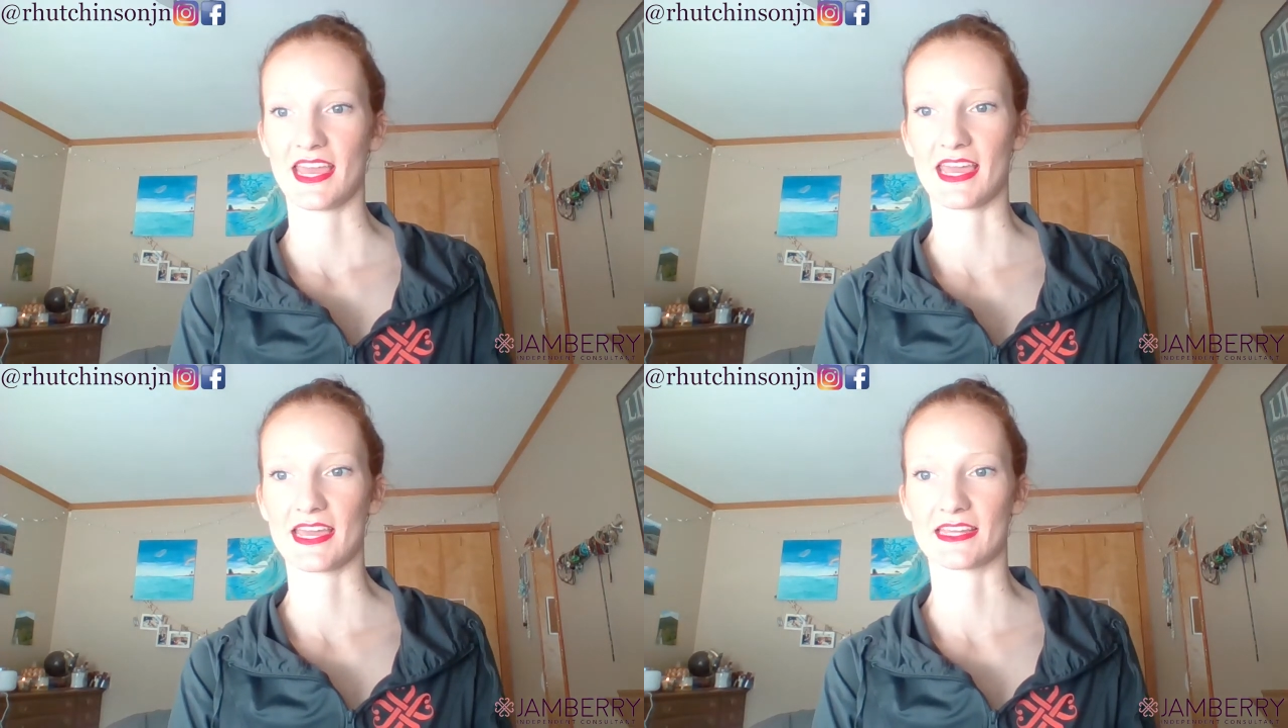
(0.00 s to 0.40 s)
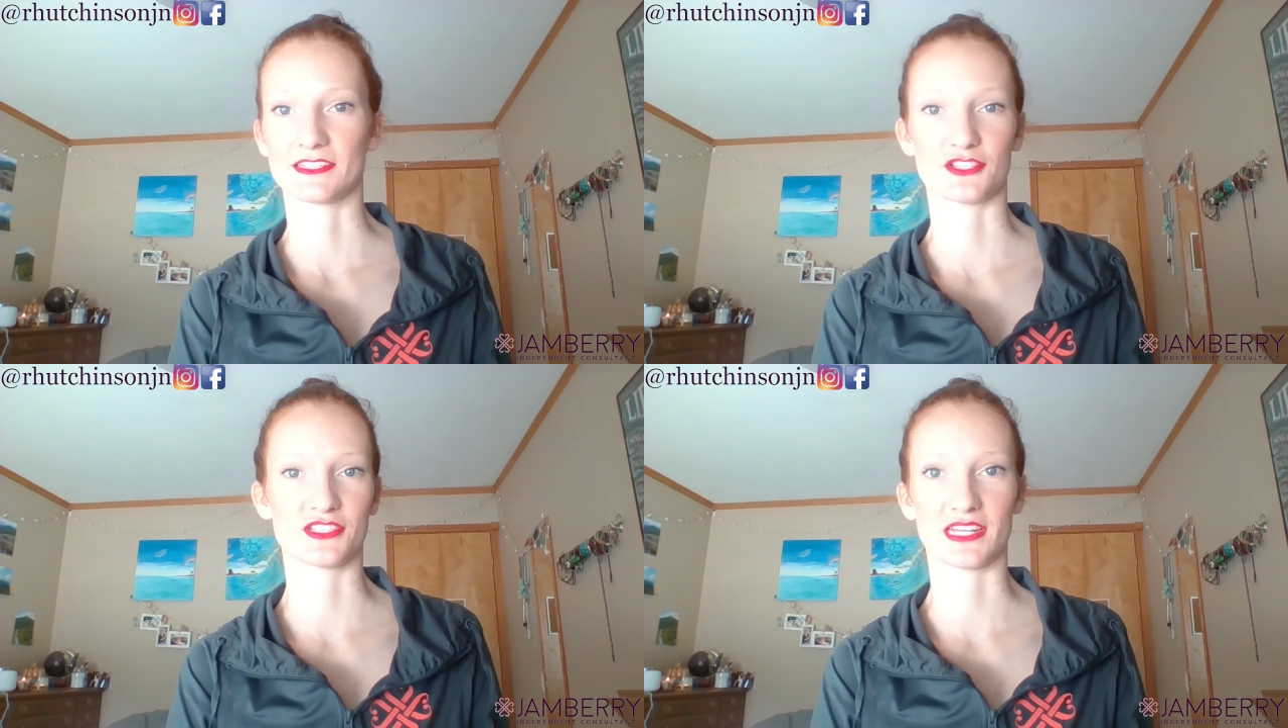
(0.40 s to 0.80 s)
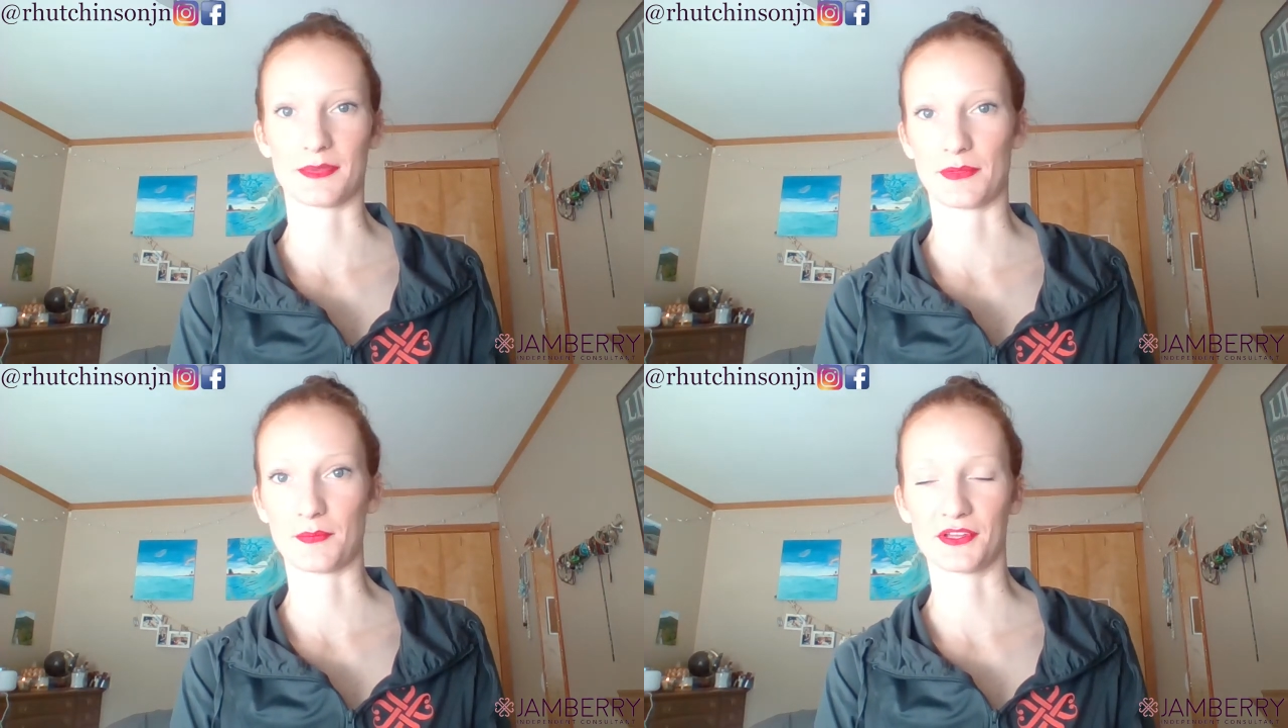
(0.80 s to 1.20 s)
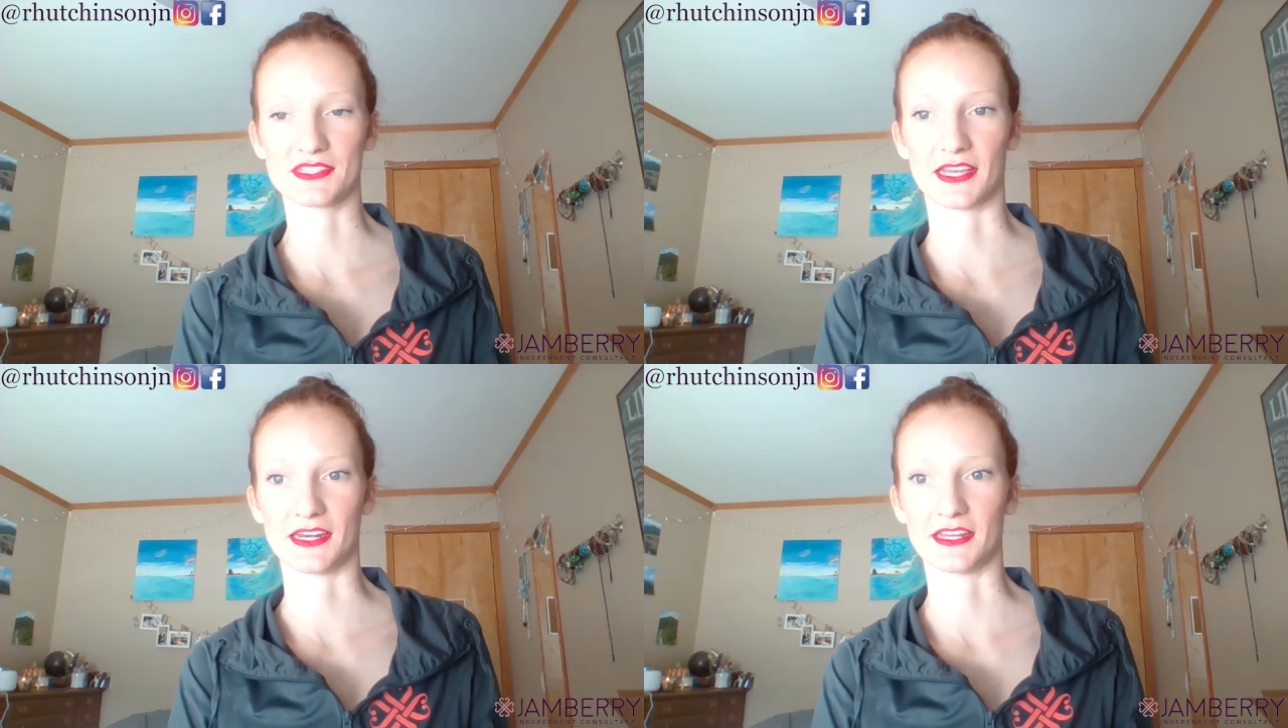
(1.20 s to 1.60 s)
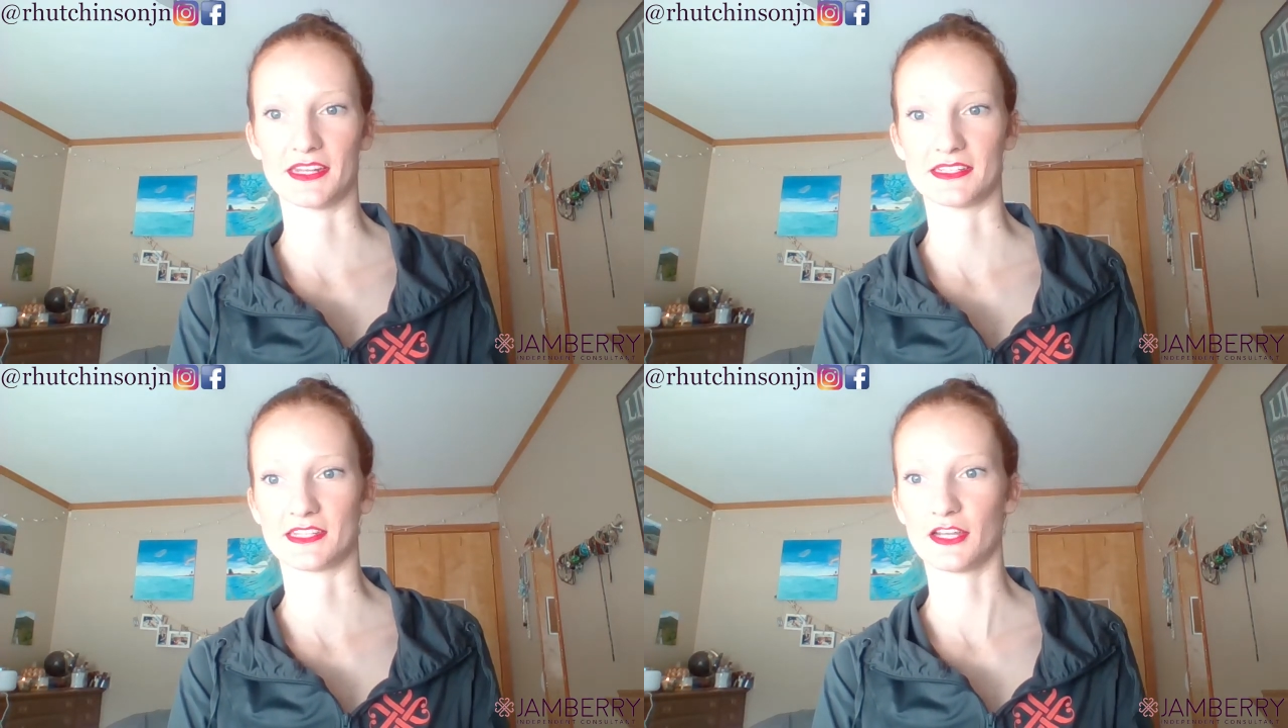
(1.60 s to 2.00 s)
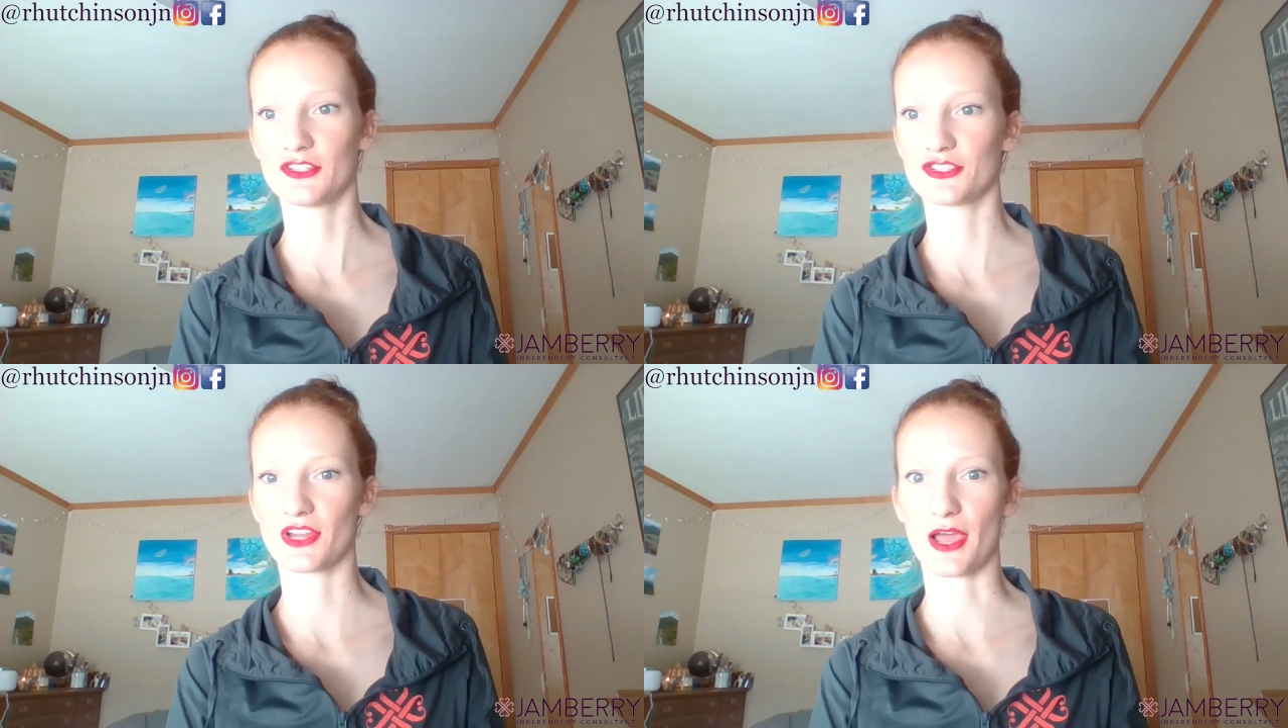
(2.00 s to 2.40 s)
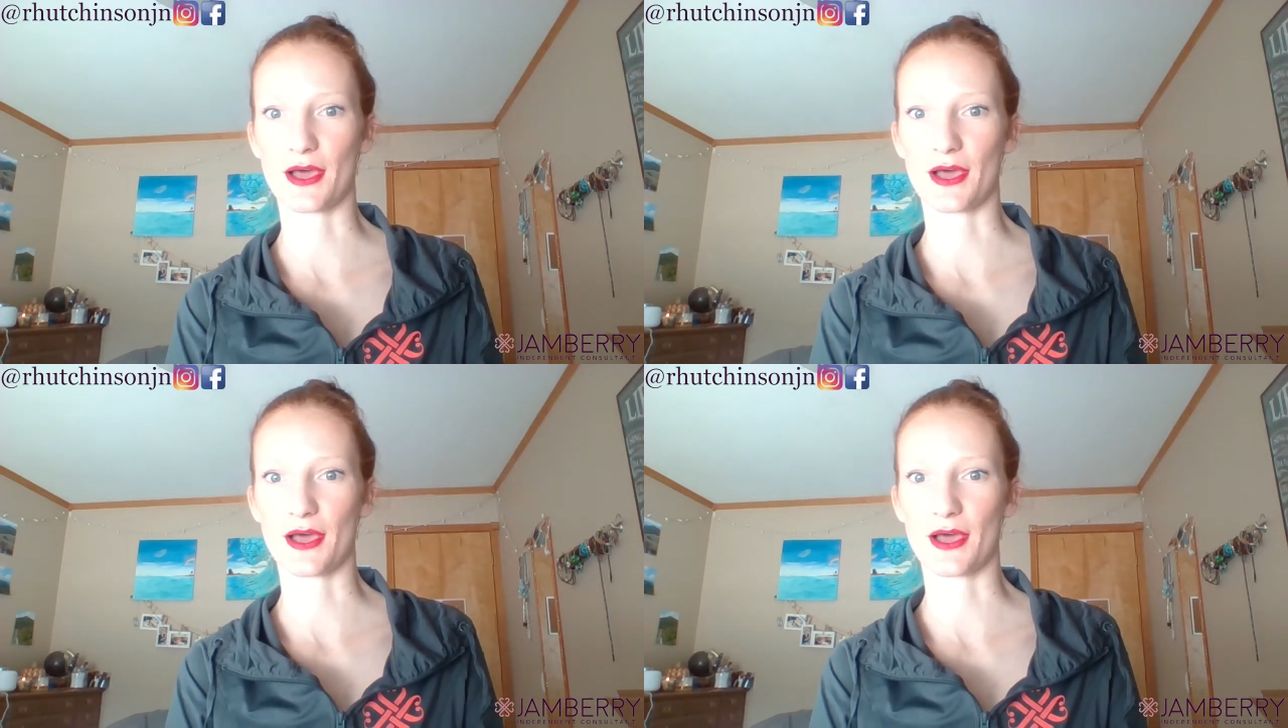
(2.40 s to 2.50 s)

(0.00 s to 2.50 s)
and just to get people excited and such.